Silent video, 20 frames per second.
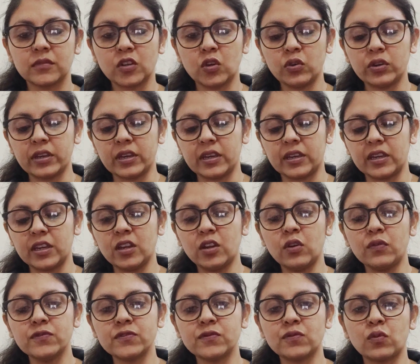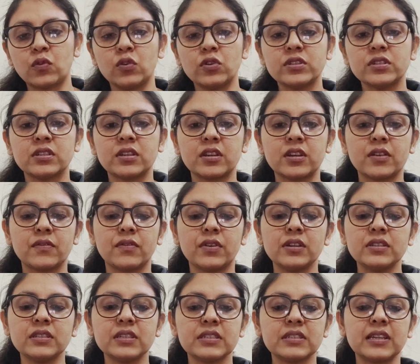Okay, King of Swords in
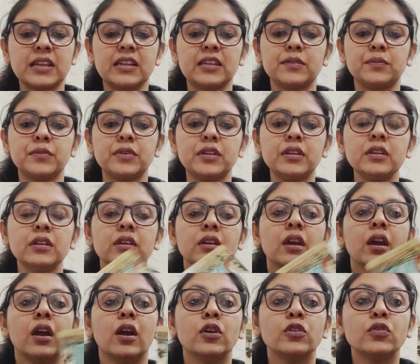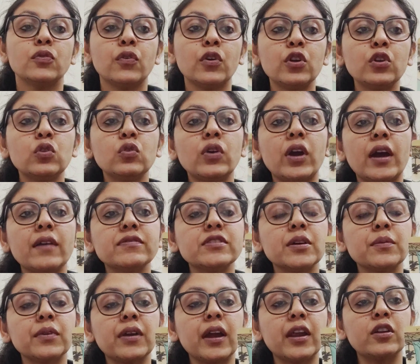reverse is telling me you want to have
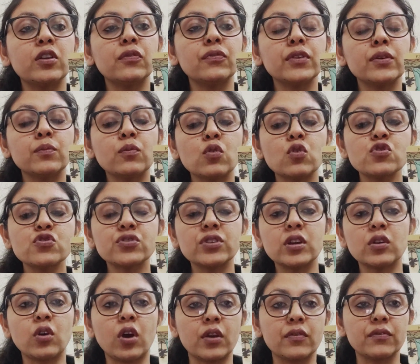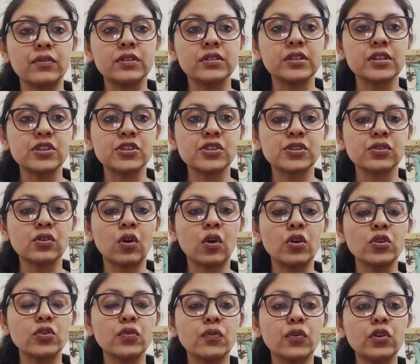some kind of emotional conversation,
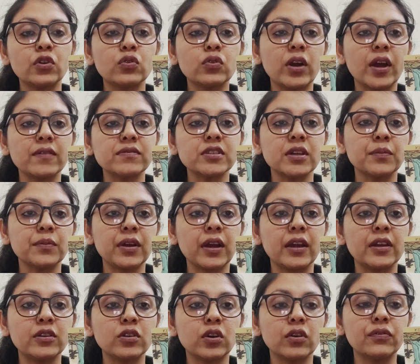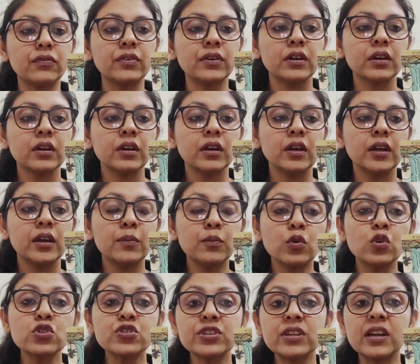or you want to have some kind of
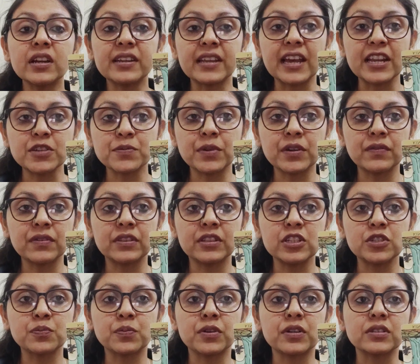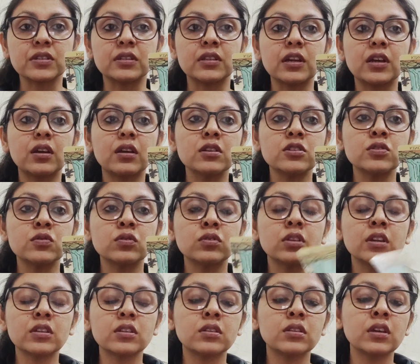emotional attachment with this person.
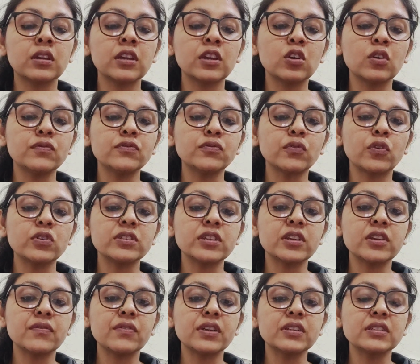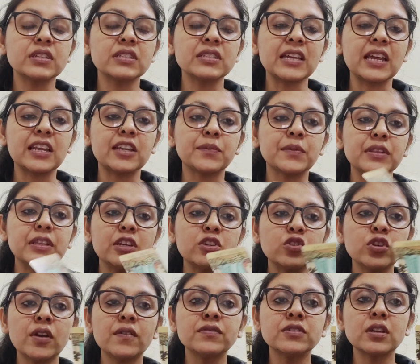The King of Swords in reverse is telling me that
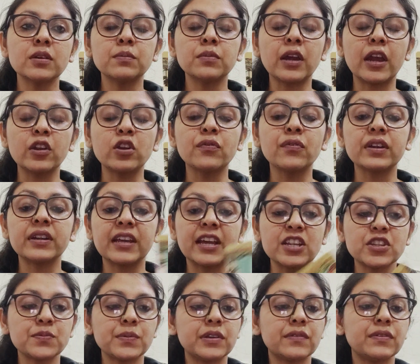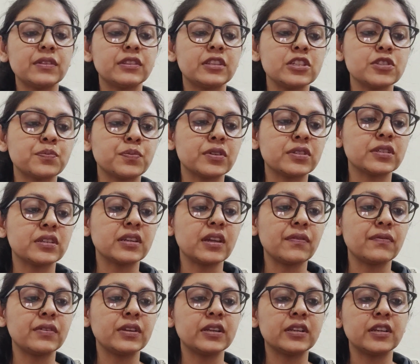you have some kind of attachment with this person,
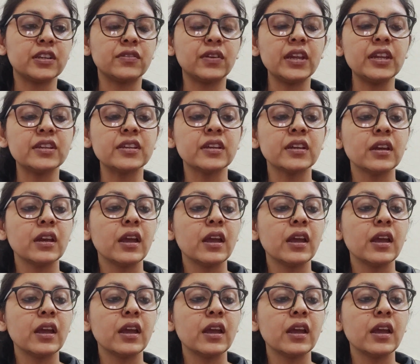definitely, right?